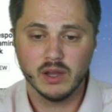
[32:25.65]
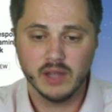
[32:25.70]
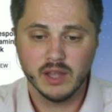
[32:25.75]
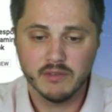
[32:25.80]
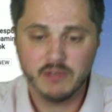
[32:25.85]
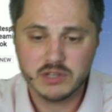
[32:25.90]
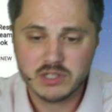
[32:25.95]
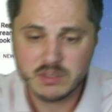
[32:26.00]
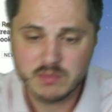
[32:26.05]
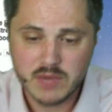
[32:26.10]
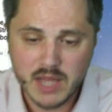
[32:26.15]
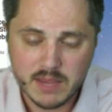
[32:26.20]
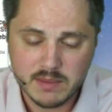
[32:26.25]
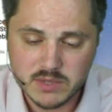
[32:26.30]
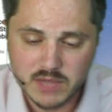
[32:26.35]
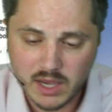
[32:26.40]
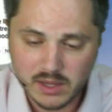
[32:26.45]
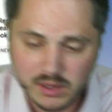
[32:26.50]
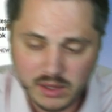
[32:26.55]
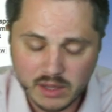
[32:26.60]
Give us some
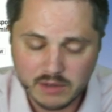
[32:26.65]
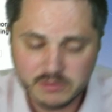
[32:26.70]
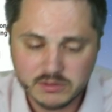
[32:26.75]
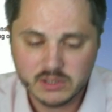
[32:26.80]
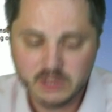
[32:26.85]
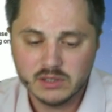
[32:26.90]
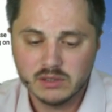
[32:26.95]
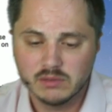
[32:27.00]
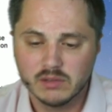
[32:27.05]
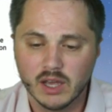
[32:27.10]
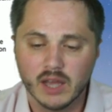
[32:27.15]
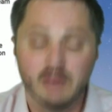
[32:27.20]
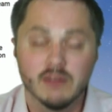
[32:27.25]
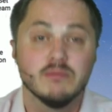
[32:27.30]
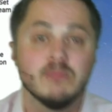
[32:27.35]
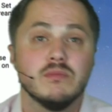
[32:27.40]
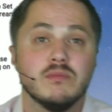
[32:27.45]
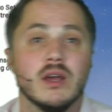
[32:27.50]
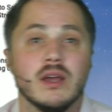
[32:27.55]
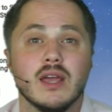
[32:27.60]
names. I'd love to kind
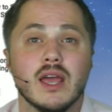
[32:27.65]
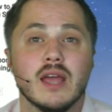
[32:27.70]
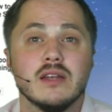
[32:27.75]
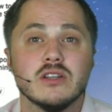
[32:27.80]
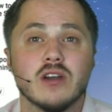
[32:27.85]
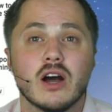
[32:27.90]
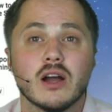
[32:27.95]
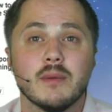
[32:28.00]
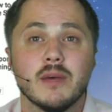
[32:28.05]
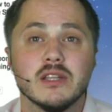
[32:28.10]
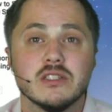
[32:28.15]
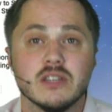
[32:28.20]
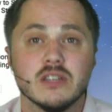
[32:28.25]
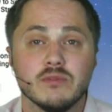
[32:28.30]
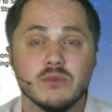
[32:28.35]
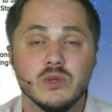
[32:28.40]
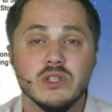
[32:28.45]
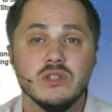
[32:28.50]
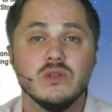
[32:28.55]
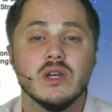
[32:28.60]
of, again, talk about
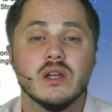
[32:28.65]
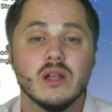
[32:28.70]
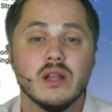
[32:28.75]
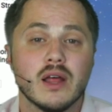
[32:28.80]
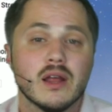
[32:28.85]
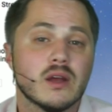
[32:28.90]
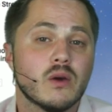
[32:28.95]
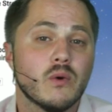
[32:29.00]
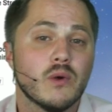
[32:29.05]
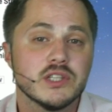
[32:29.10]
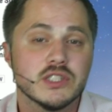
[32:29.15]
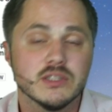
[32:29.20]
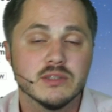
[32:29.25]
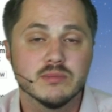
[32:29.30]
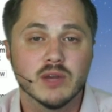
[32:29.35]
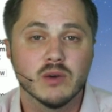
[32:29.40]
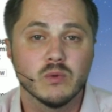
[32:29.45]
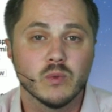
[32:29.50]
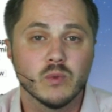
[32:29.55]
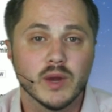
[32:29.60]
stuff. We do get a lot of
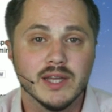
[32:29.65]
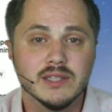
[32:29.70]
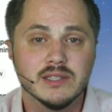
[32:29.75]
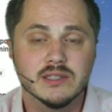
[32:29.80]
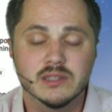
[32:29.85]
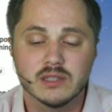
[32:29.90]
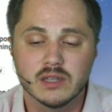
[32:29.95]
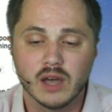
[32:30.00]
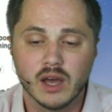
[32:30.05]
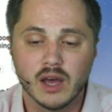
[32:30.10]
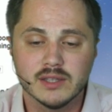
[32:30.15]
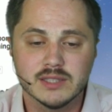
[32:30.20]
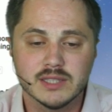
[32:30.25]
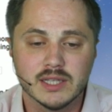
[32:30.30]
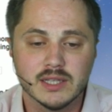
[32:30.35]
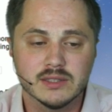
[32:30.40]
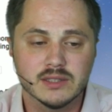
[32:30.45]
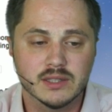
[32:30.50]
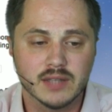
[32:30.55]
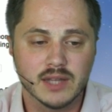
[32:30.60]
questions about rights and
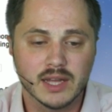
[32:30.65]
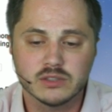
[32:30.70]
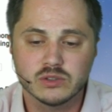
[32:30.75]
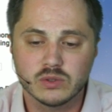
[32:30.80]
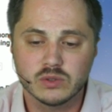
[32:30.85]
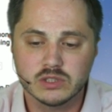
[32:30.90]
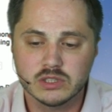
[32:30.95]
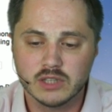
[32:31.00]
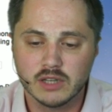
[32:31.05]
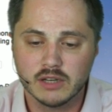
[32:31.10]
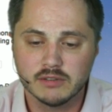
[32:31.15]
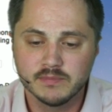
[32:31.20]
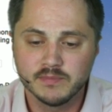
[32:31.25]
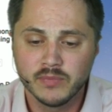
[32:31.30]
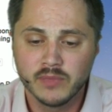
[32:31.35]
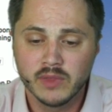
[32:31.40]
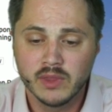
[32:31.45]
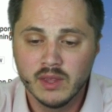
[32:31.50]
content and that sort of stuff.